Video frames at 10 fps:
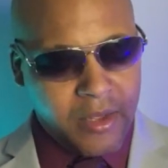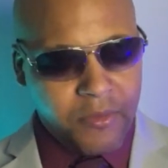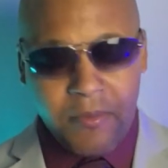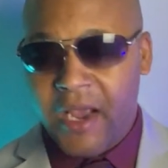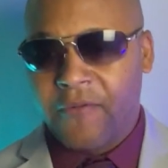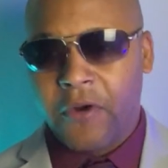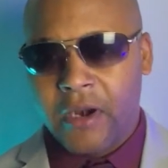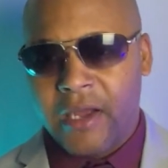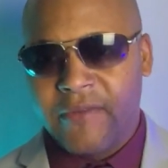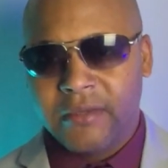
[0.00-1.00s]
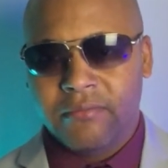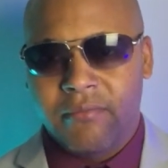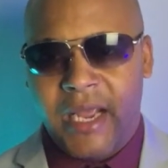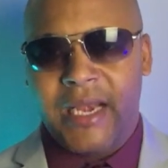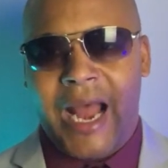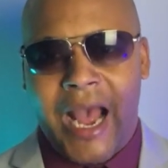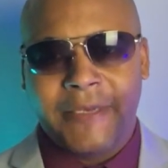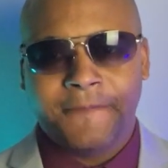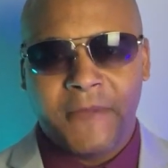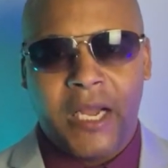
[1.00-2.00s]
May have heard of it, may not.
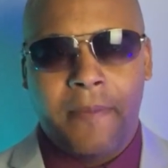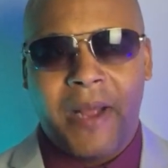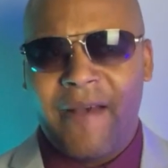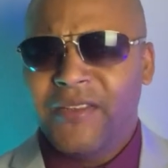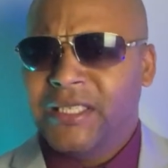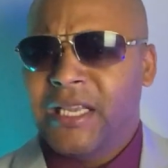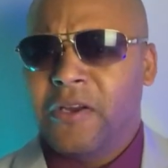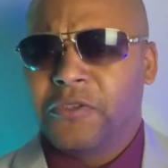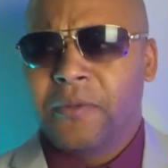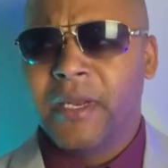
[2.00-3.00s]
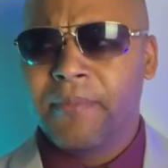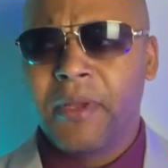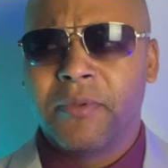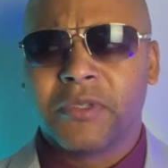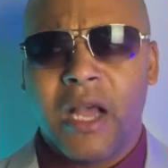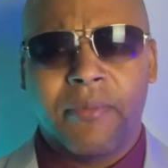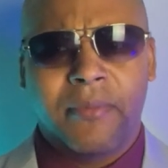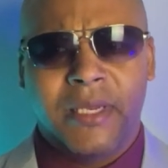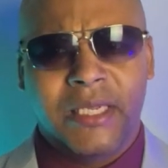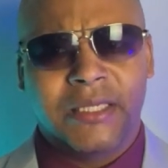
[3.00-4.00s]
But I haven't seen on too many people's
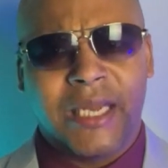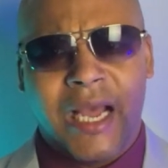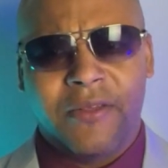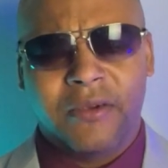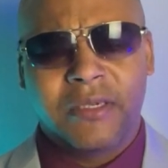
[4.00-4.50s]
compliment list either.